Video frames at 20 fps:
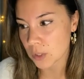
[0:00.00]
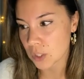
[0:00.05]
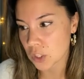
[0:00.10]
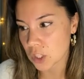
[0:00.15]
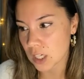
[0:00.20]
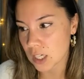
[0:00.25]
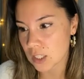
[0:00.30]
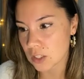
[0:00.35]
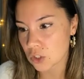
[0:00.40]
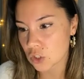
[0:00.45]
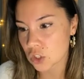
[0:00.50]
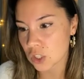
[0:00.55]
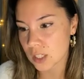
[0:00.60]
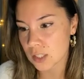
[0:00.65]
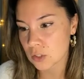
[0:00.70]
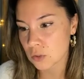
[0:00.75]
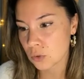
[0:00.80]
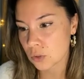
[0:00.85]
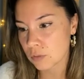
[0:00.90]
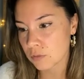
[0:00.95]
which is
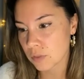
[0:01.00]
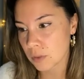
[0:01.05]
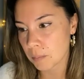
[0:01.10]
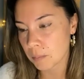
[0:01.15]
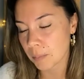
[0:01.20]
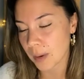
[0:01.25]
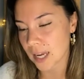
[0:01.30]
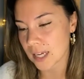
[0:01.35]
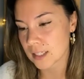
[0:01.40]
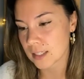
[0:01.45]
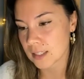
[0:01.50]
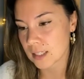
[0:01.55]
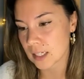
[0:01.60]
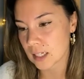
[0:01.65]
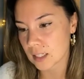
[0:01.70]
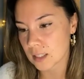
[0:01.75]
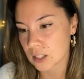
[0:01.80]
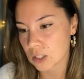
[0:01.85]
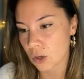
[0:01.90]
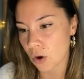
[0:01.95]
just sort of the
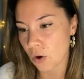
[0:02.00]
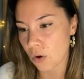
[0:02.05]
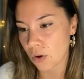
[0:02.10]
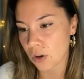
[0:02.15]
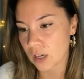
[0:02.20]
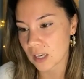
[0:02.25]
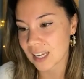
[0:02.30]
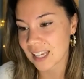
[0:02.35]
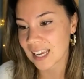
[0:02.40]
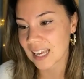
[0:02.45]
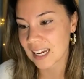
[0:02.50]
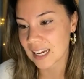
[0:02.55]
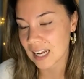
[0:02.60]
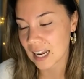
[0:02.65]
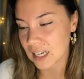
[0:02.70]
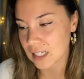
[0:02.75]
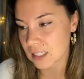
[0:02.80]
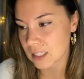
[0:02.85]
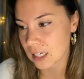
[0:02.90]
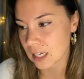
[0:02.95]
basics on
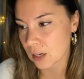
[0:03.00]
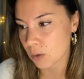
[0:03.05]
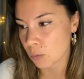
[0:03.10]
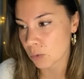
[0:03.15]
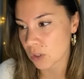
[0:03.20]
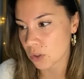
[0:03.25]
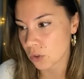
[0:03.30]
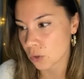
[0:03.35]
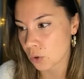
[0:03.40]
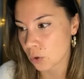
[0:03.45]
connecting with